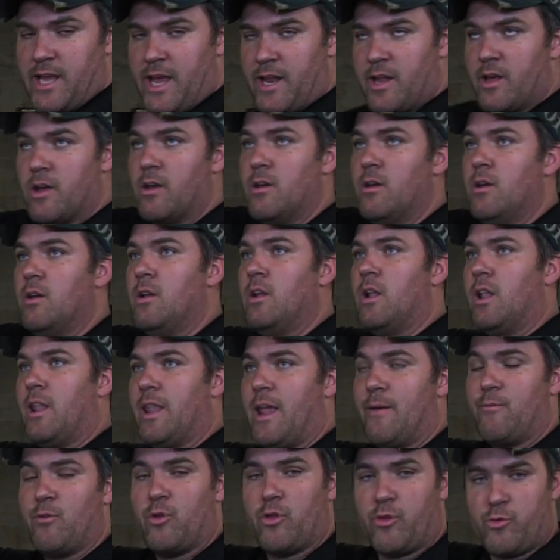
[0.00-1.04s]
had a
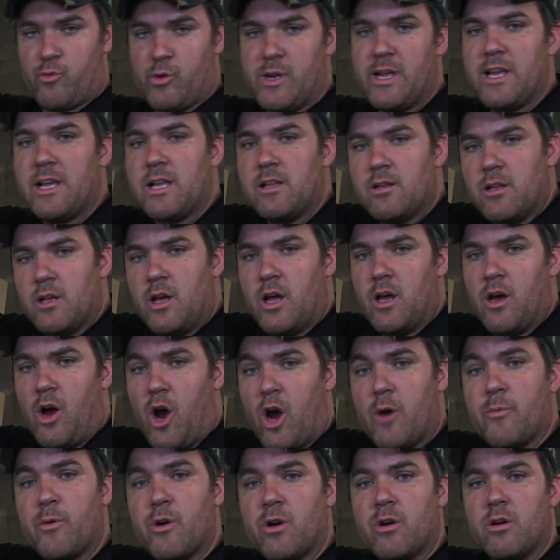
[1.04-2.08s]
level 3
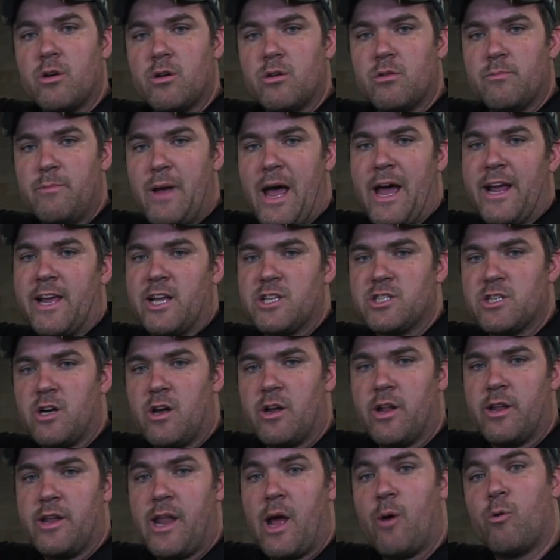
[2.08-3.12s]
armor package
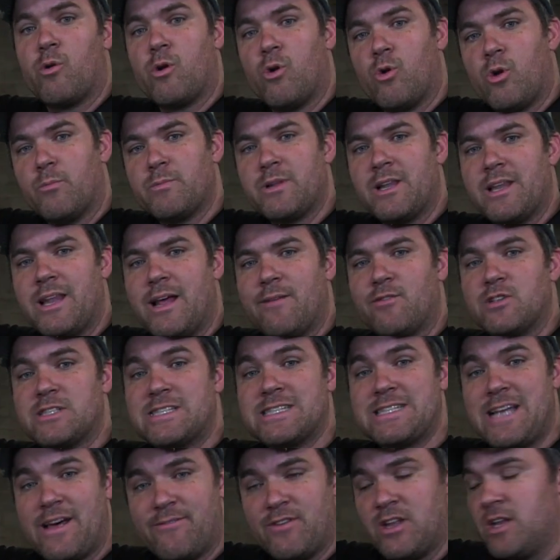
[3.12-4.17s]
on it. Now we're going up to level
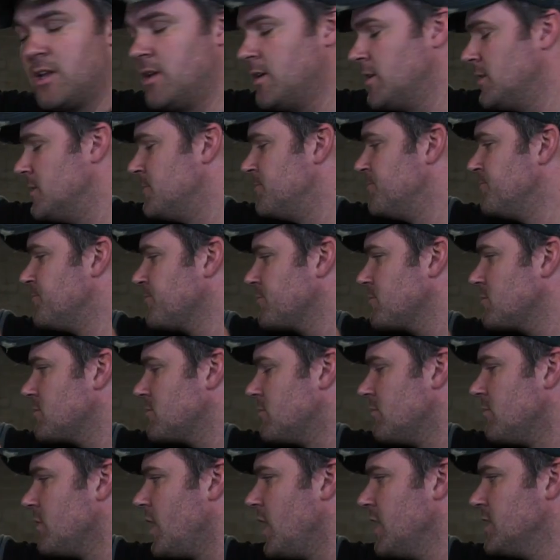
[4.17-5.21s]
7,
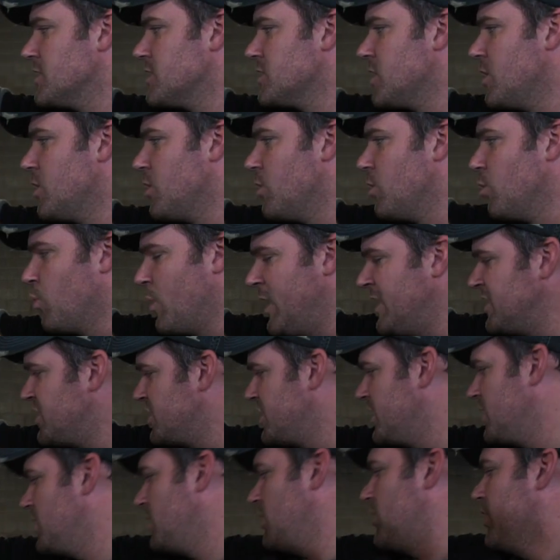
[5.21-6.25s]
and so
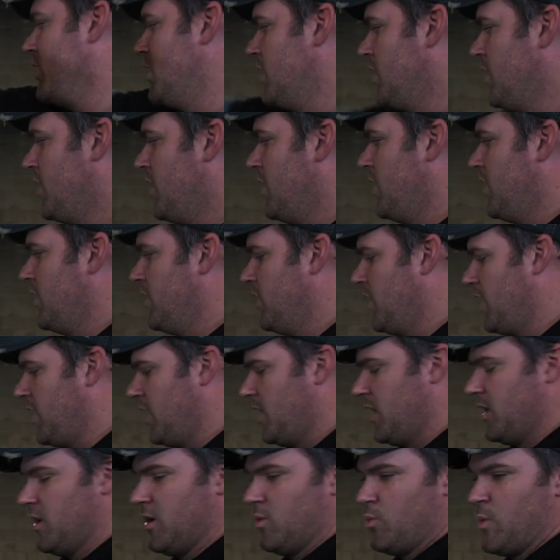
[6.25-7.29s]
windshield.
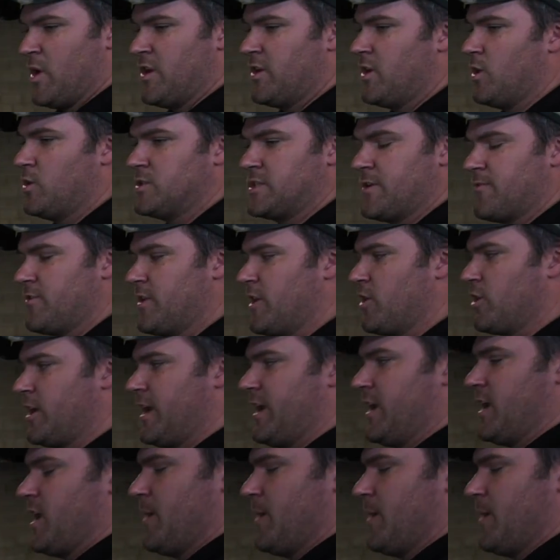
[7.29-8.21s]
Windows, everything are getting